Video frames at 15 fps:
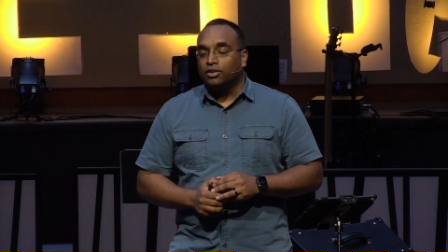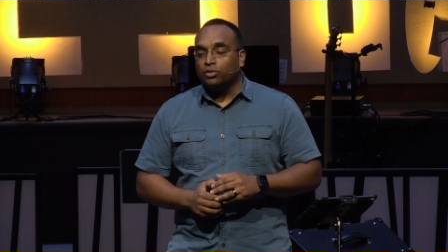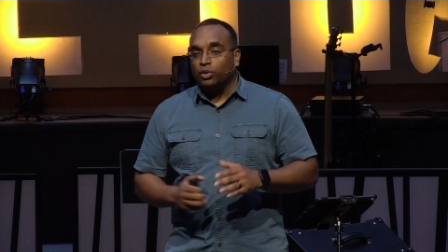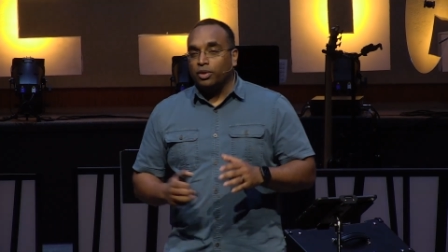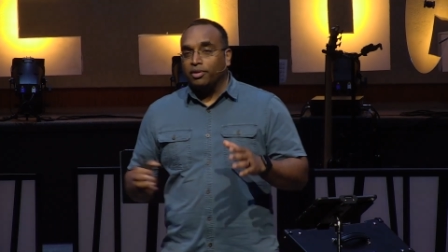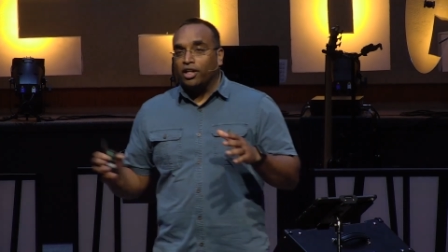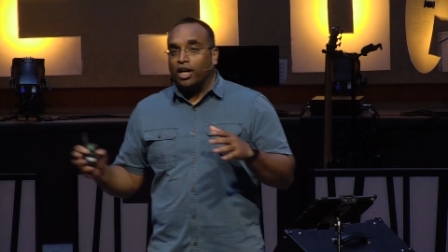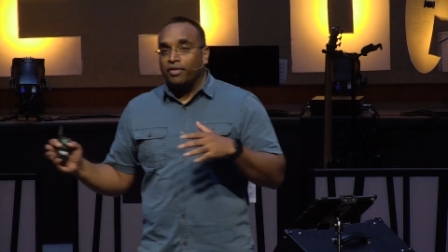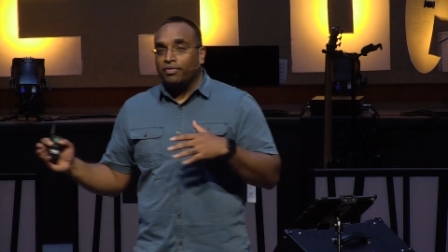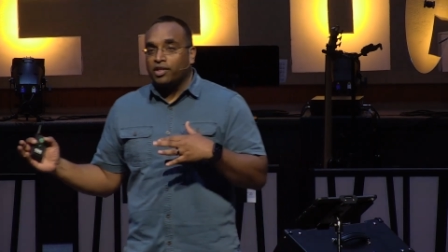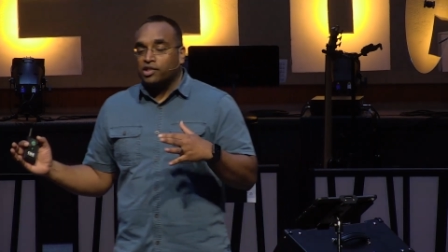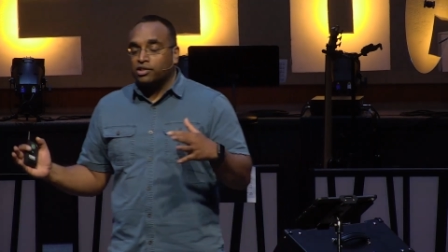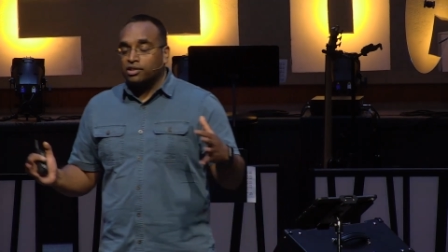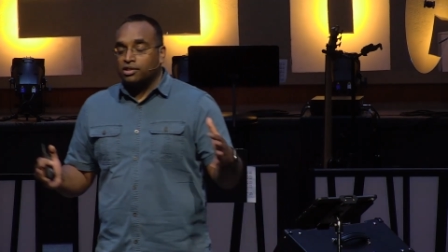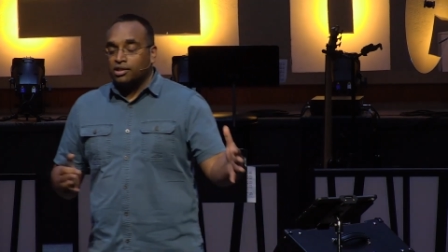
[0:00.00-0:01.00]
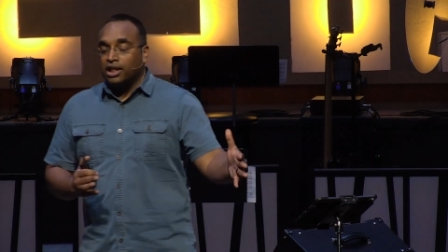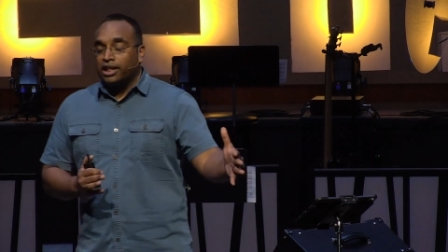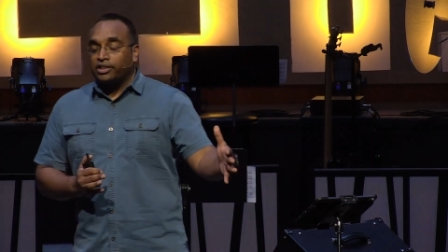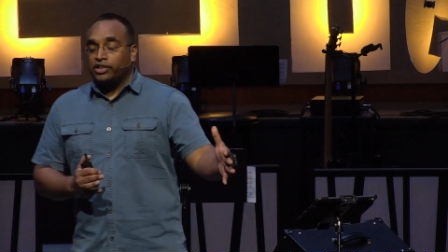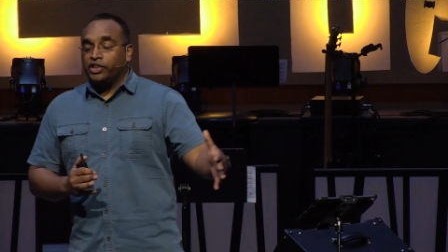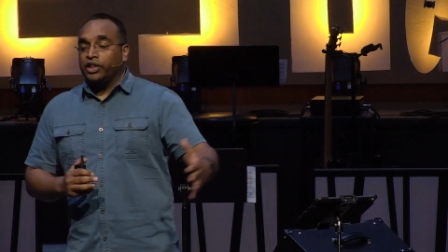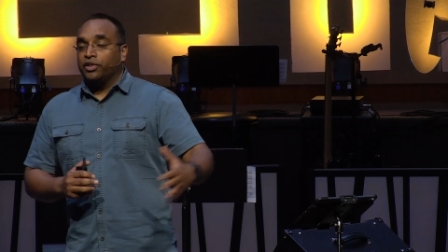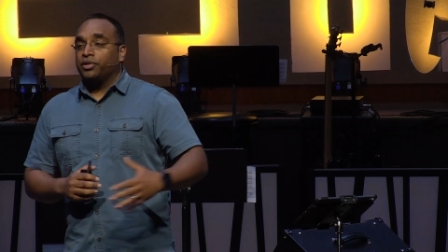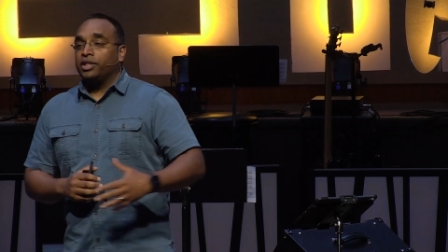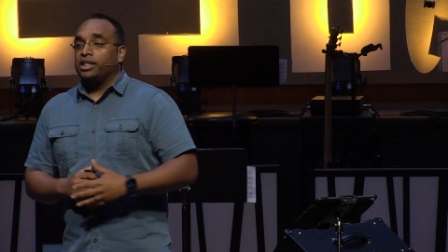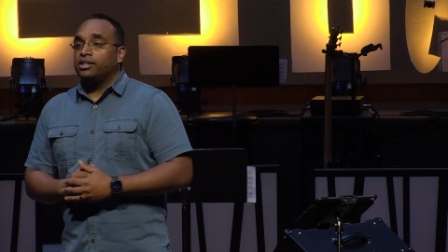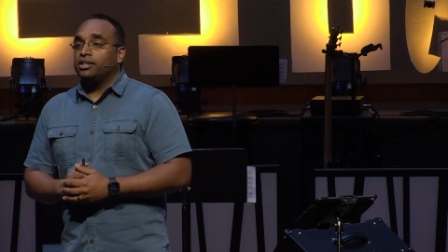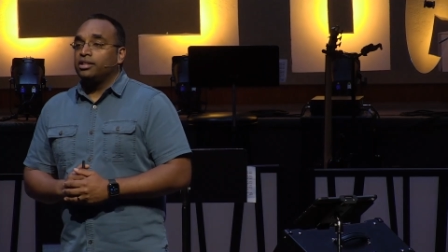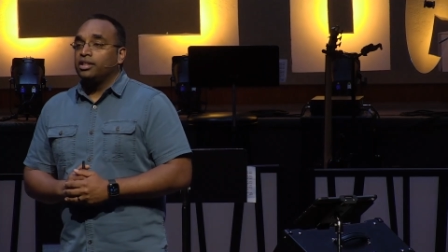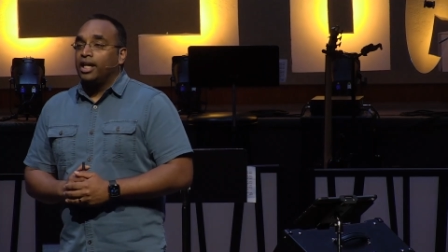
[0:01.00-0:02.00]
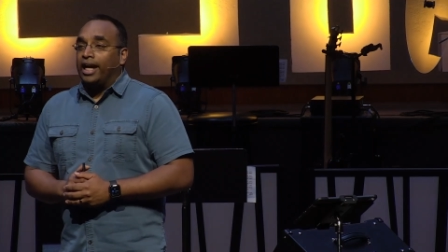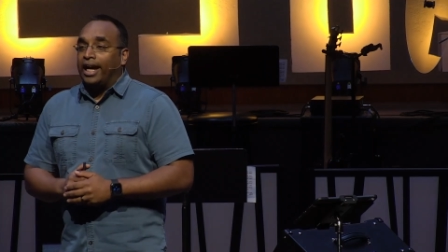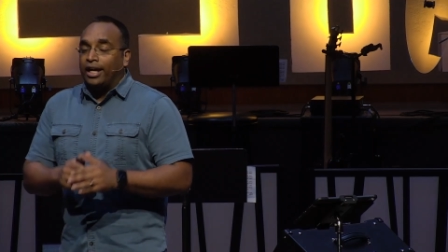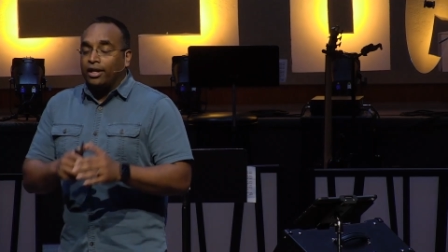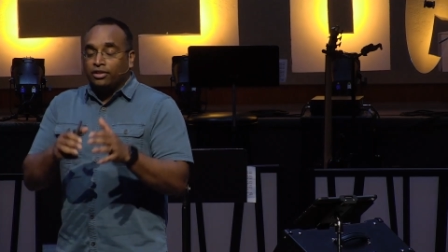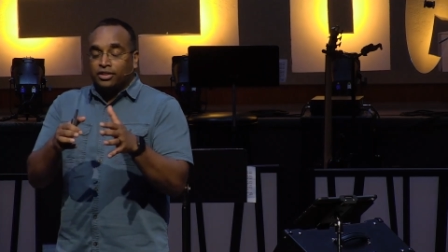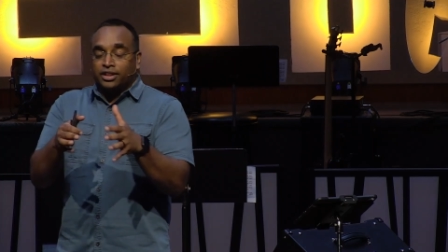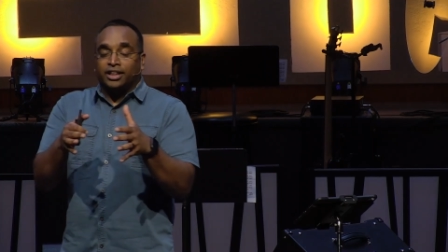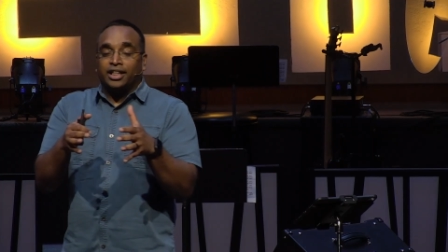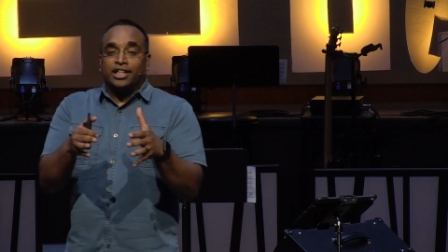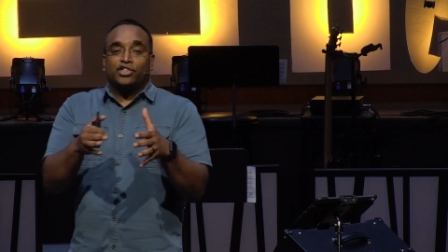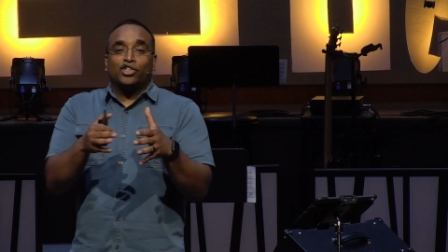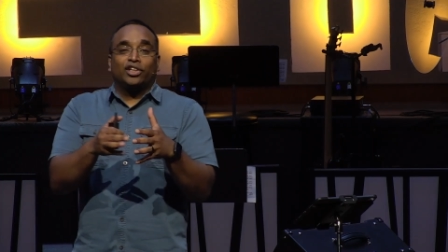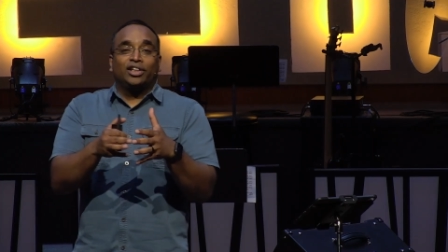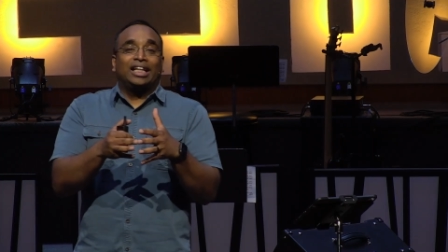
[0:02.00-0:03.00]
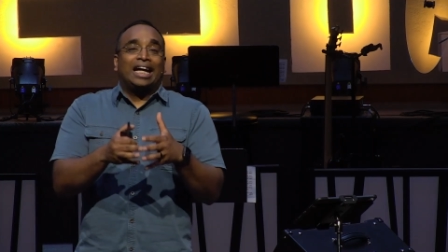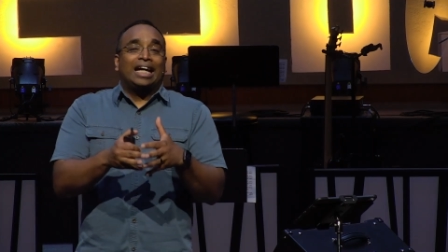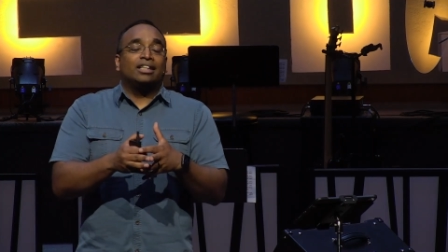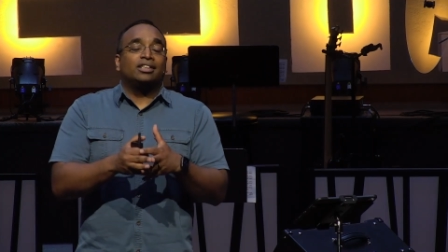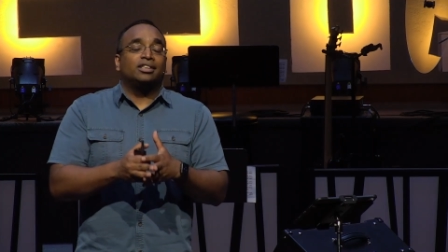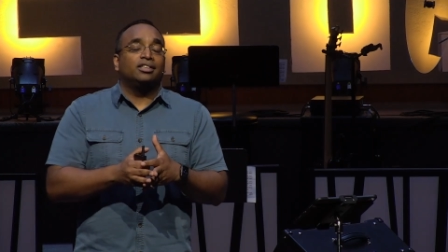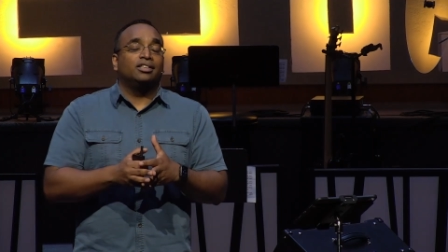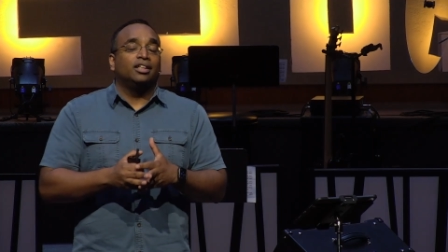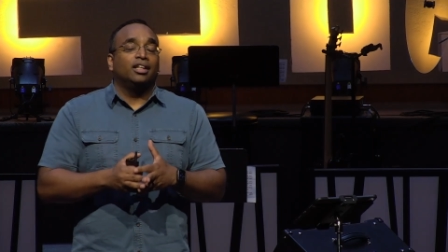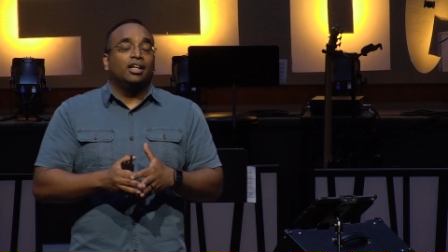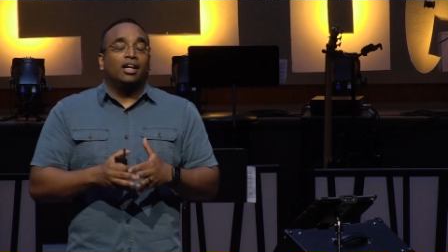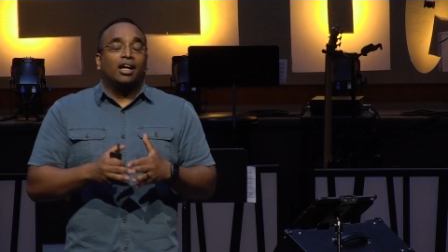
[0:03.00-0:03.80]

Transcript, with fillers: We've been on this series, and today is our last